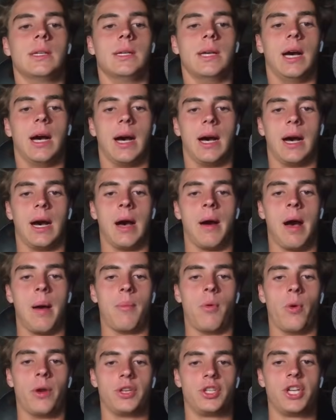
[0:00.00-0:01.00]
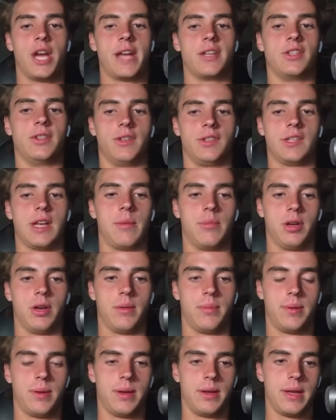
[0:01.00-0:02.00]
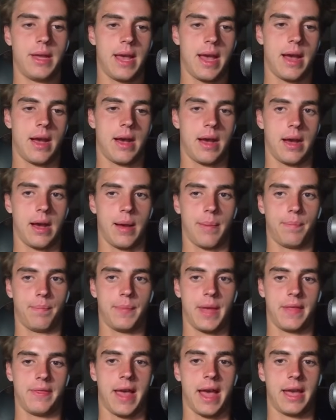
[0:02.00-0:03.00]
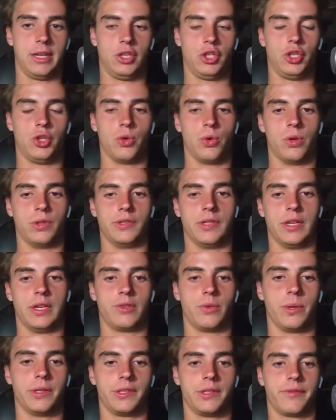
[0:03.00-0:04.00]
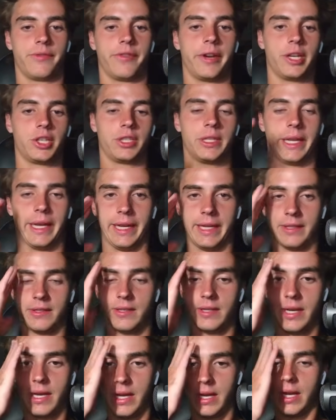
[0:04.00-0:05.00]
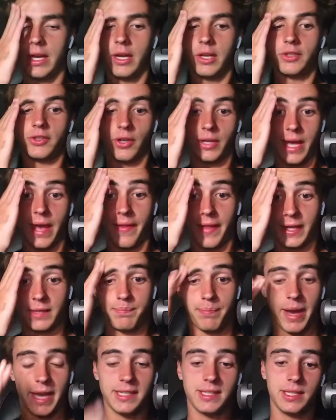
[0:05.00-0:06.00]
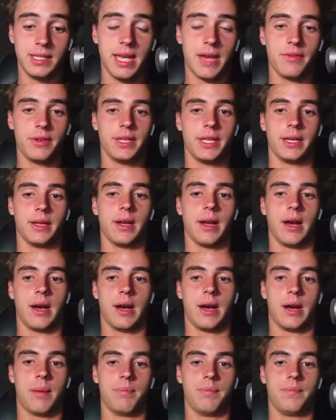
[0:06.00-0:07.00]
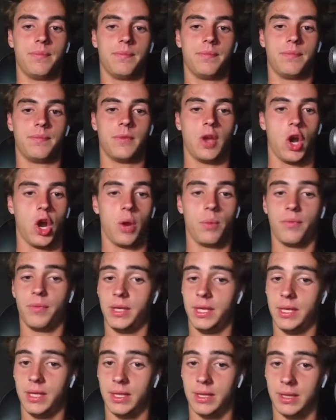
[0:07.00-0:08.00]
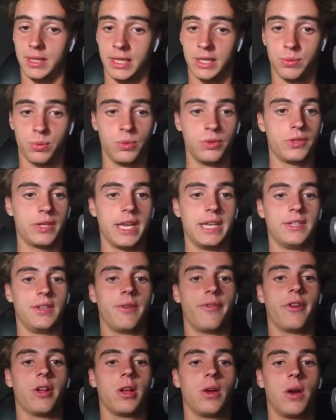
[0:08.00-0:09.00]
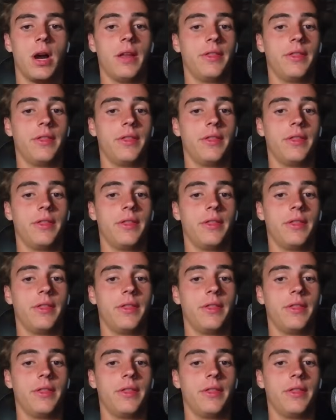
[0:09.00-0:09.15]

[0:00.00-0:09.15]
I'm always changing the suburb, and that ensures that it's always fresh leads. So yeah, that's basically everything. Hopefully this was easy to follow.